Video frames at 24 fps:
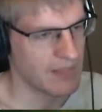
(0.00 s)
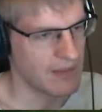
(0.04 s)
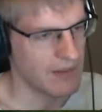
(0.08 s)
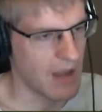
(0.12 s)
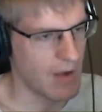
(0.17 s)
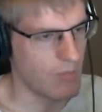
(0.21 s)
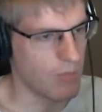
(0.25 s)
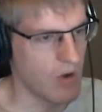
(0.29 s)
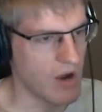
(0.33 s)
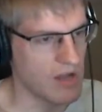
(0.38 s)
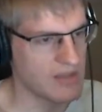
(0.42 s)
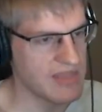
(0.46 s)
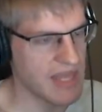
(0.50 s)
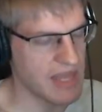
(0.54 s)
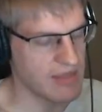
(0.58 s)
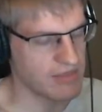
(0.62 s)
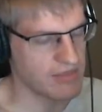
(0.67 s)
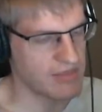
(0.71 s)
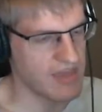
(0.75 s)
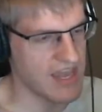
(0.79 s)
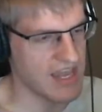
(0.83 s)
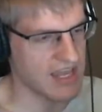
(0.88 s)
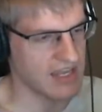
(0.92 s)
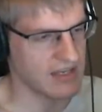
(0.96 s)
I want that
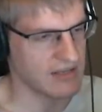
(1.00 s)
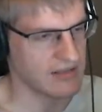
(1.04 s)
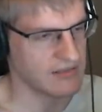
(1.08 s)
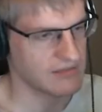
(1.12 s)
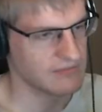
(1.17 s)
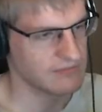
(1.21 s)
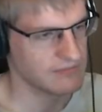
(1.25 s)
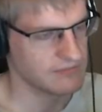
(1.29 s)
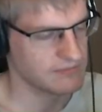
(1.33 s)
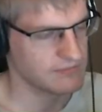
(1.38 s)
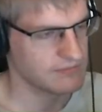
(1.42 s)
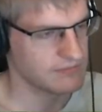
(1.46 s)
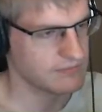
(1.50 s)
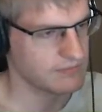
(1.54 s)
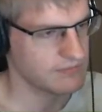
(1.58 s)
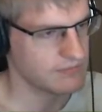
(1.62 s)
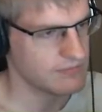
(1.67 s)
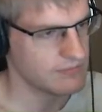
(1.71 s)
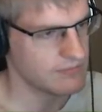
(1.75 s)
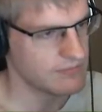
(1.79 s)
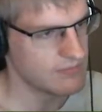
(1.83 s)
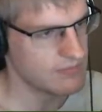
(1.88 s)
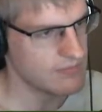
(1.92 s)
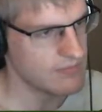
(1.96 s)
thing.
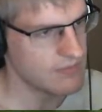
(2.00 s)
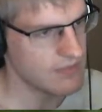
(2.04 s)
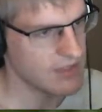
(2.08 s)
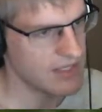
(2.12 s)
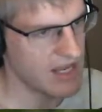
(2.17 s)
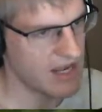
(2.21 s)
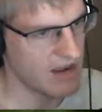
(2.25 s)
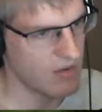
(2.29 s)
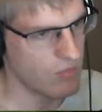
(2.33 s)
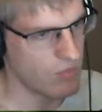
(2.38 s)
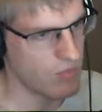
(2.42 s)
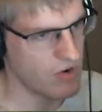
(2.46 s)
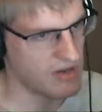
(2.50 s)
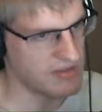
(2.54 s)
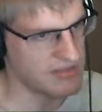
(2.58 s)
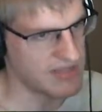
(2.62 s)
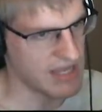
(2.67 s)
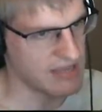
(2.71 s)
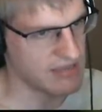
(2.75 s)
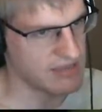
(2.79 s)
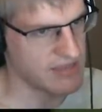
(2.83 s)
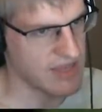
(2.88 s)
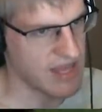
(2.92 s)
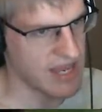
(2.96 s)
I want
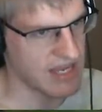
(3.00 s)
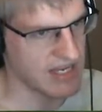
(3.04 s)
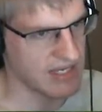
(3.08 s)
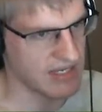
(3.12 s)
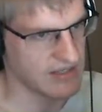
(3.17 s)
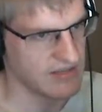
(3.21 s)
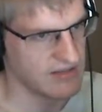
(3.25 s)
that thing.